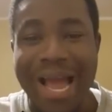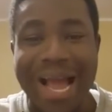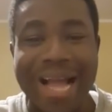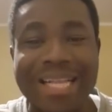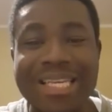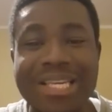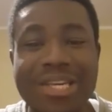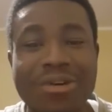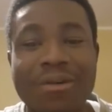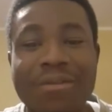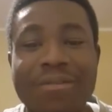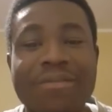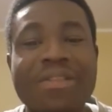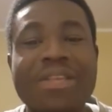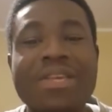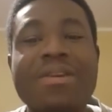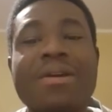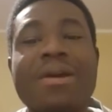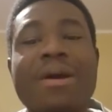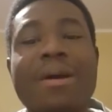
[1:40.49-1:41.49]
any of
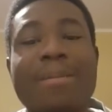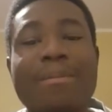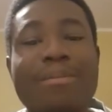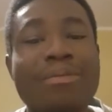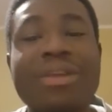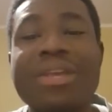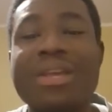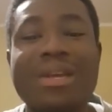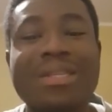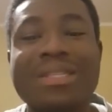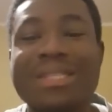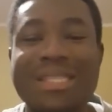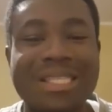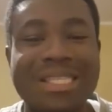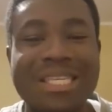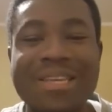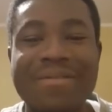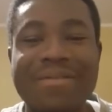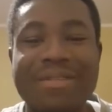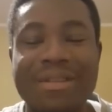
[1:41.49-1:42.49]
the
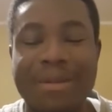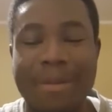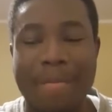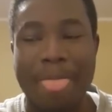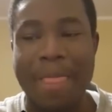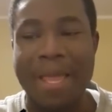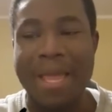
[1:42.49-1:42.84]
preconceived,